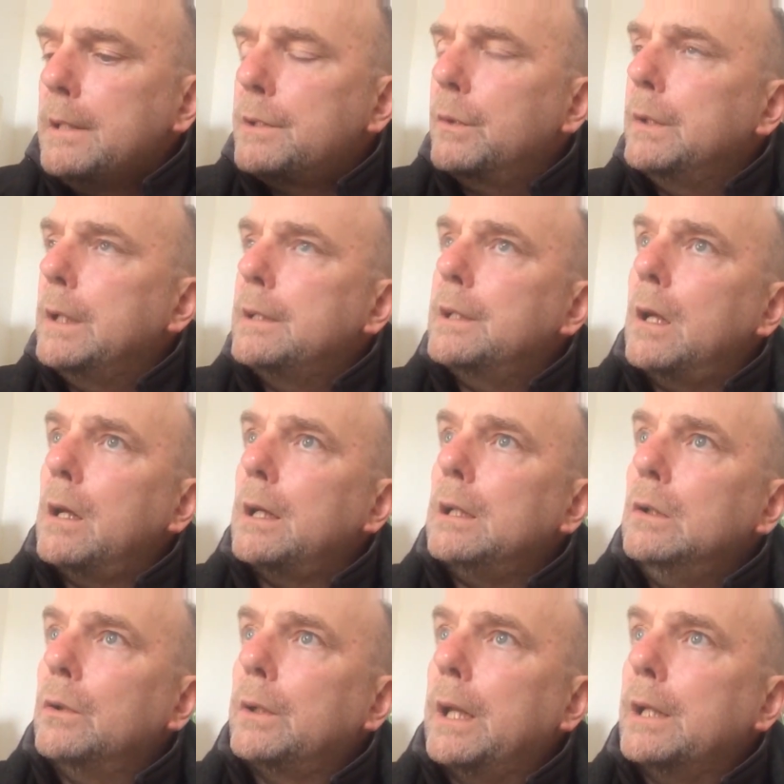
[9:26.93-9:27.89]
So
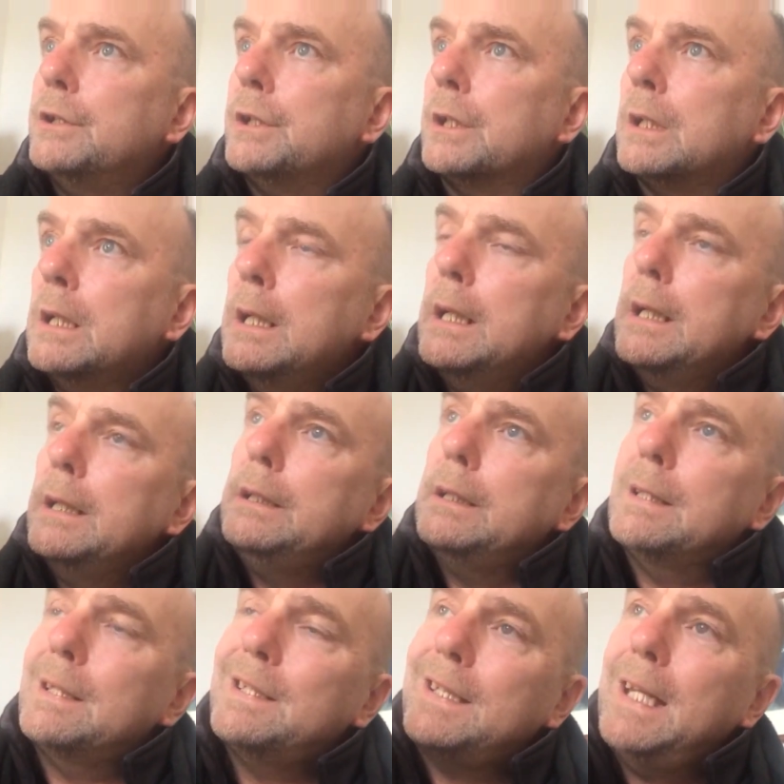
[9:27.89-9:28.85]
exotic location.
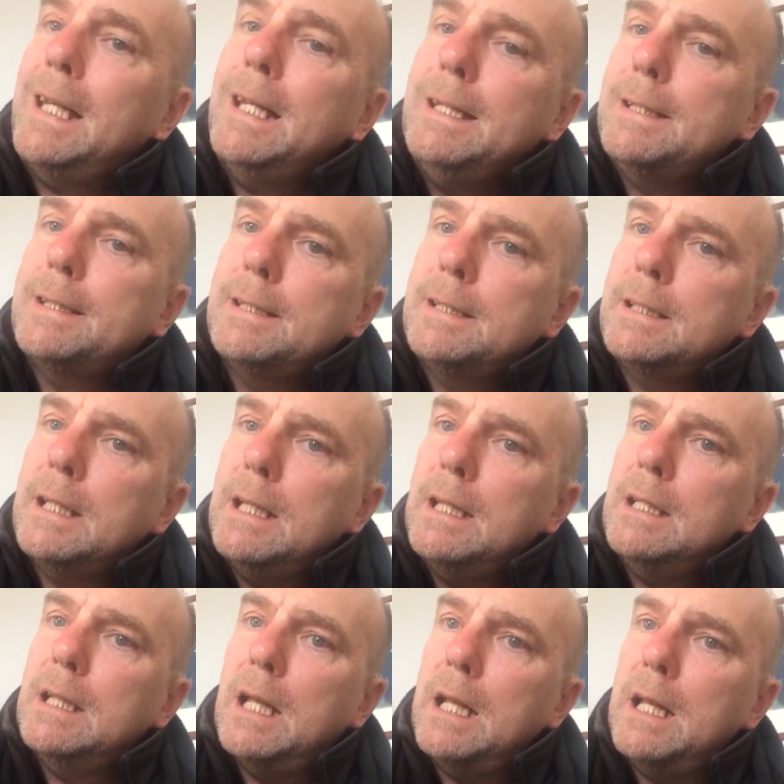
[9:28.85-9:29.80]
The stakes
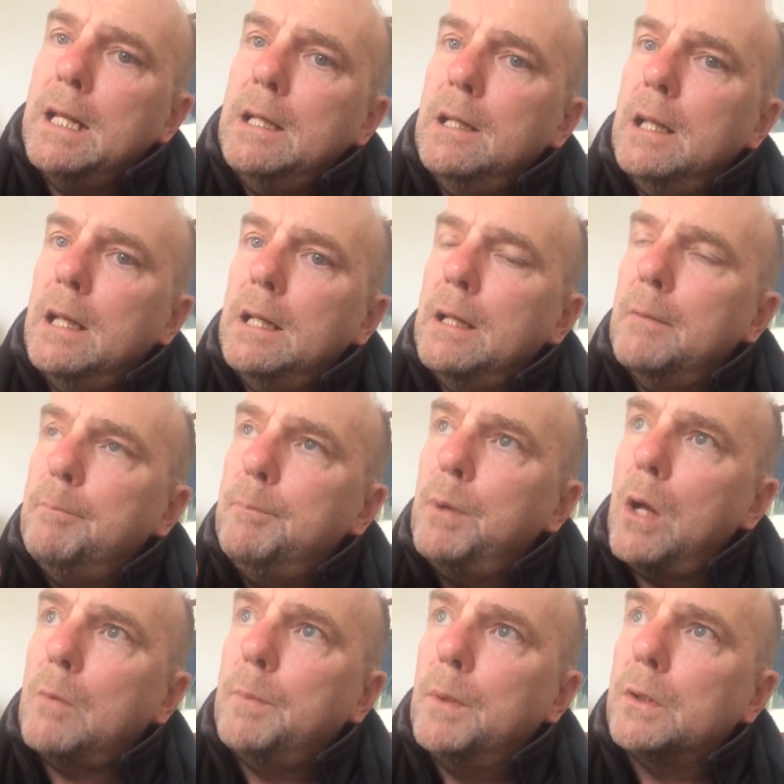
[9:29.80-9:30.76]
in, in, a, in a
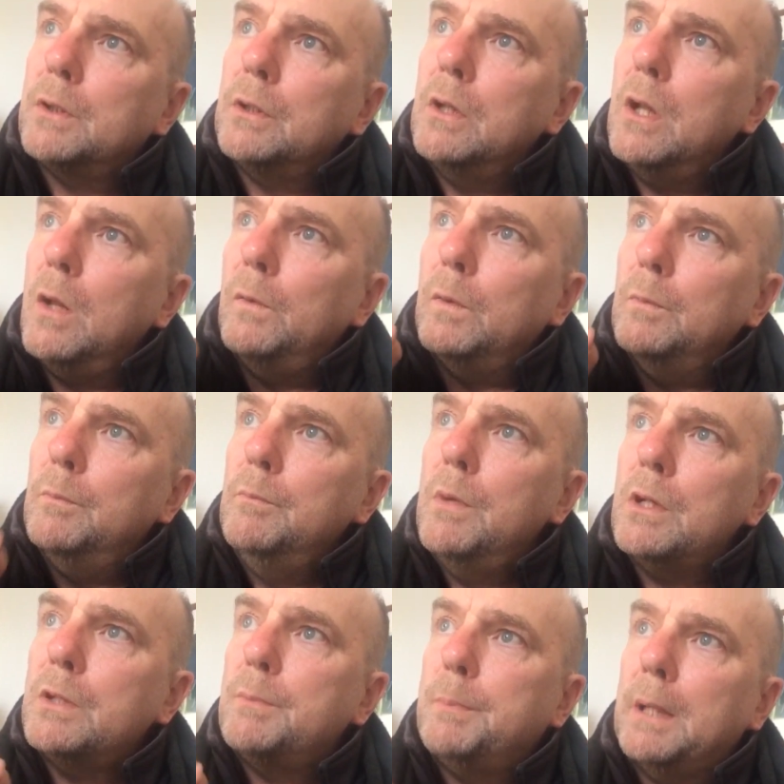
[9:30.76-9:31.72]
blockbuster novel
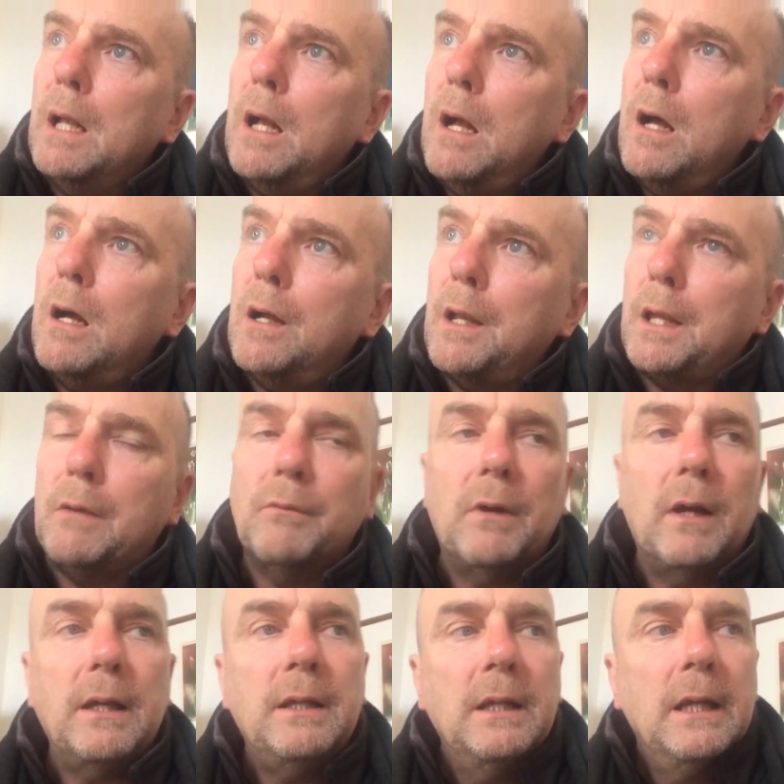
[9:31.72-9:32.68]
must be high,
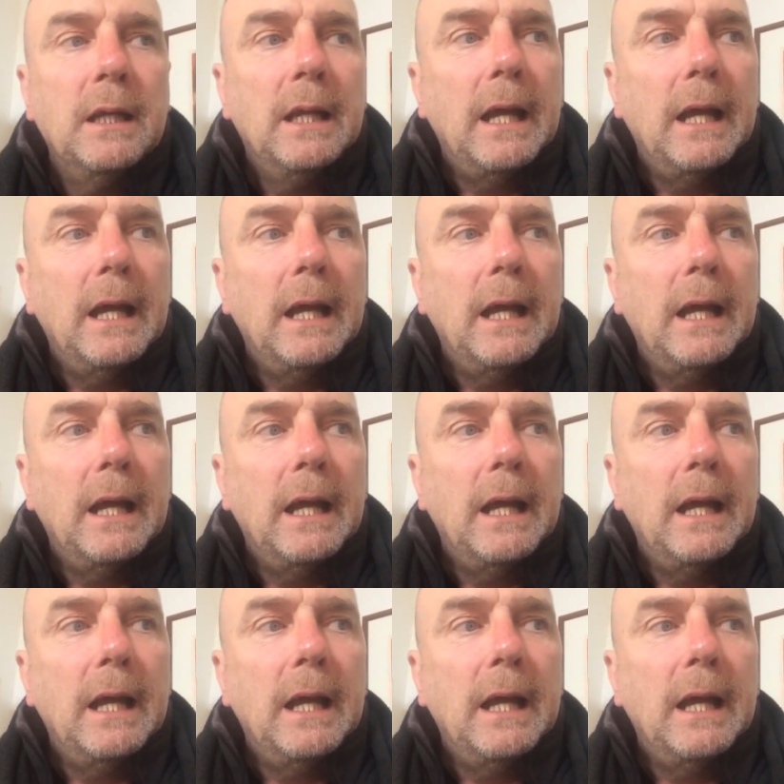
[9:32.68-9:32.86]
right?